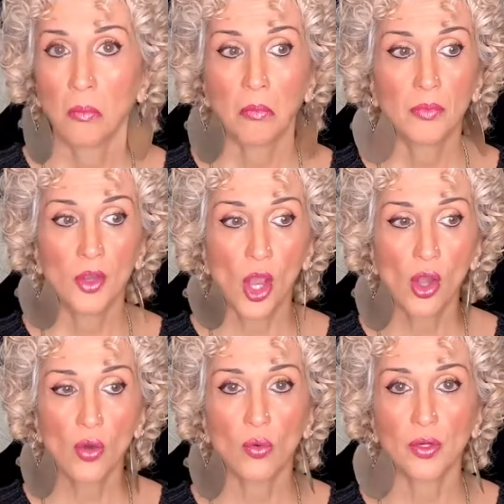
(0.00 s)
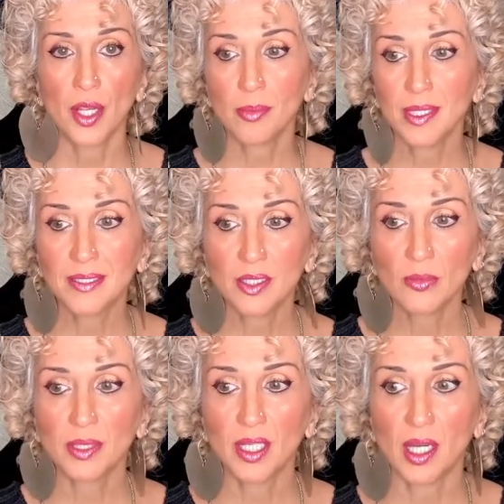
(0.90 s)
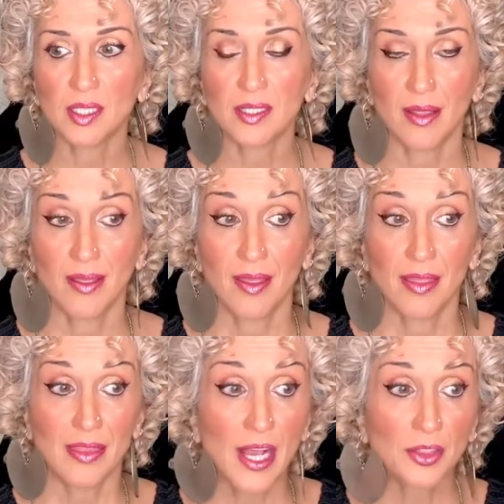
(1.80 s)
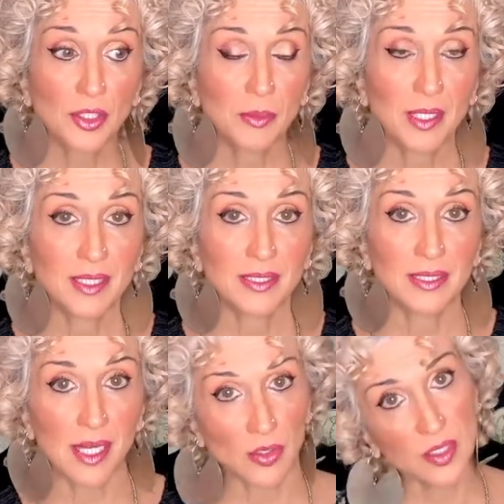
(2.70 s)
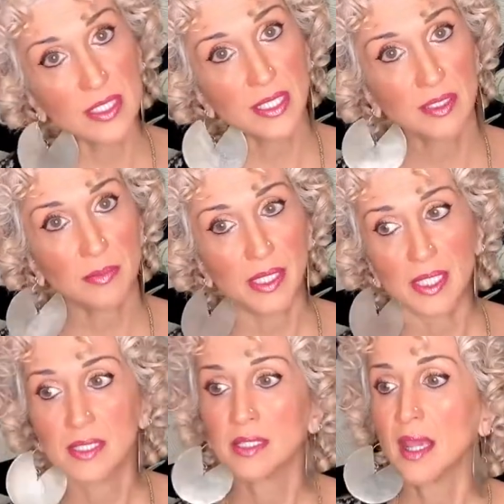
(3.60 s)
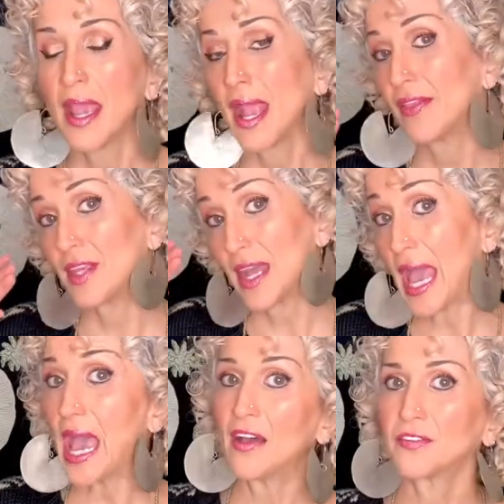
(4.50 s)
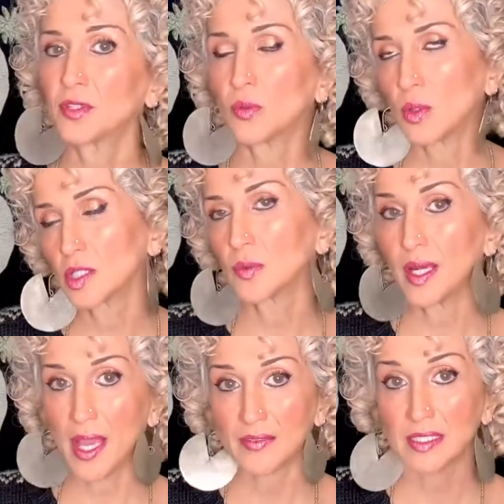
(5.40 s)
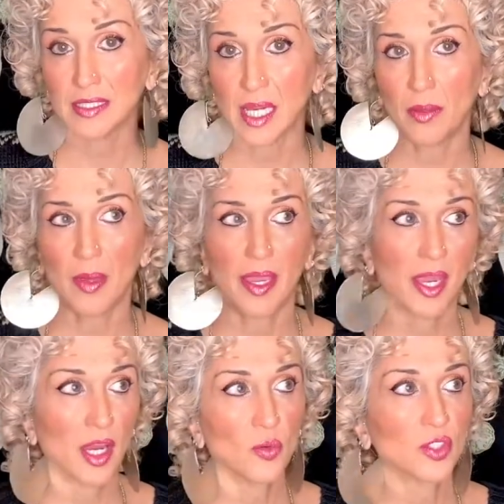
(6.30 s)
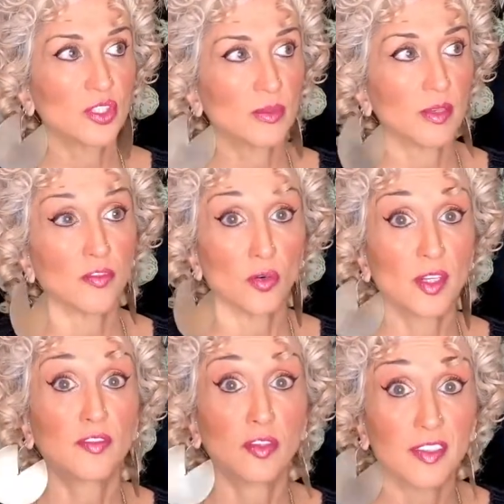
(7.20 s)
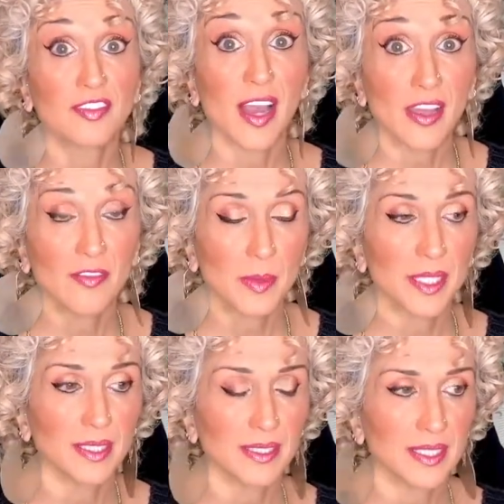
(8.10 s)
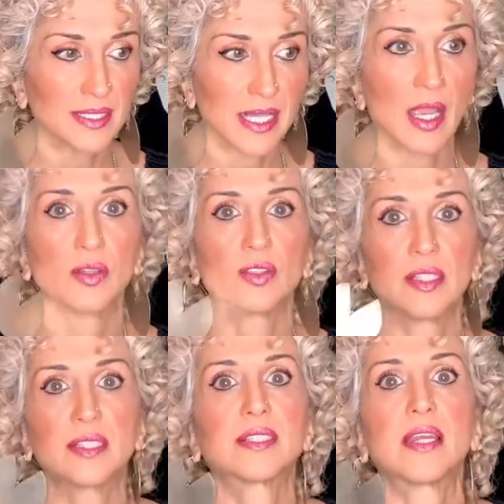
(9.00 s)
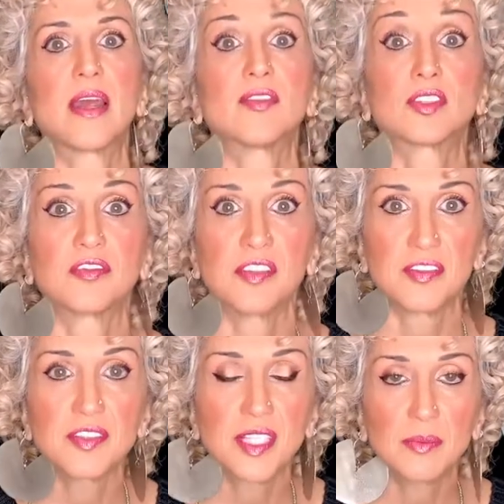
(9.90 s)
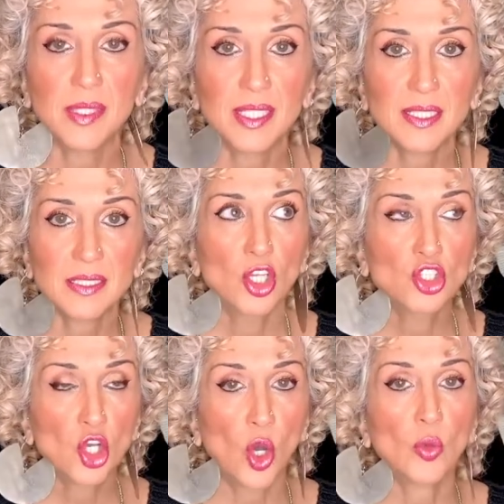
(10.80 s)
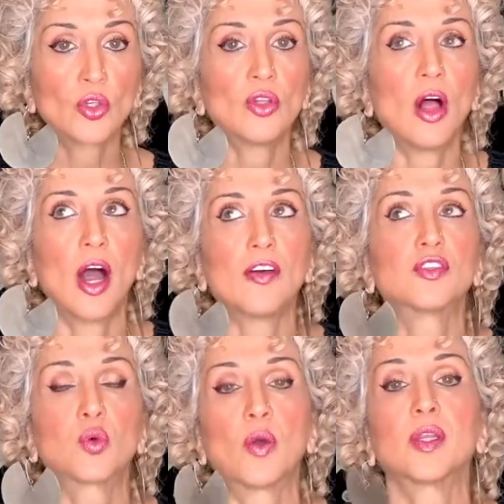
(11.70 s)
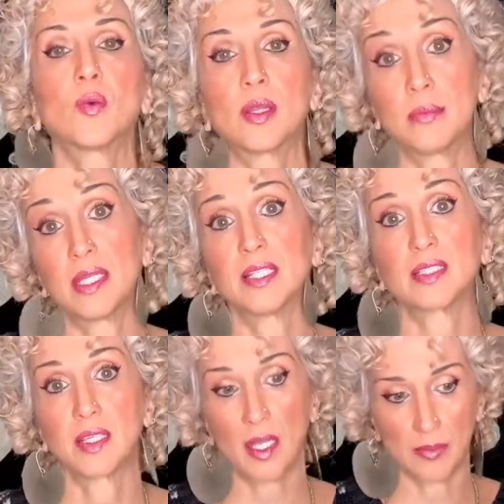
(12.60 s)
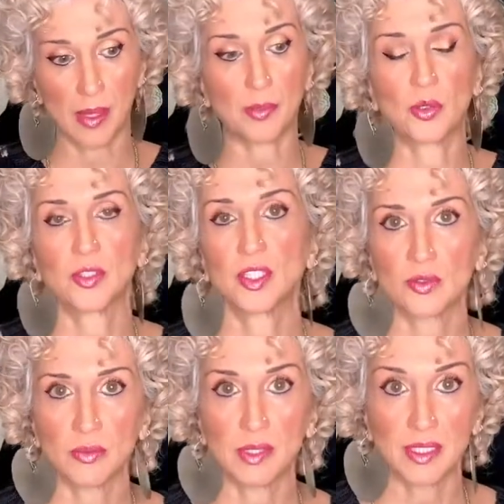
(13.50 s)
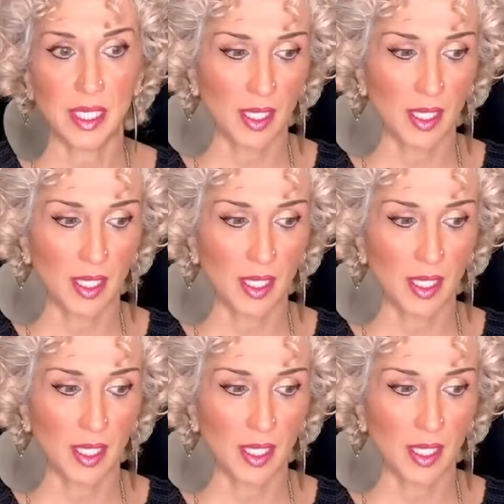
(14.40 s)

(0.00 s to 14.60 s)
no, not a big deal, because that 30 minutes is down to 6 minutes. And then afterwards, when I have to style my hair, which used to be 40, 45 minutes, is down to, let's say, an average of 15 minutes. Total of 21 minutes on my protein treatment day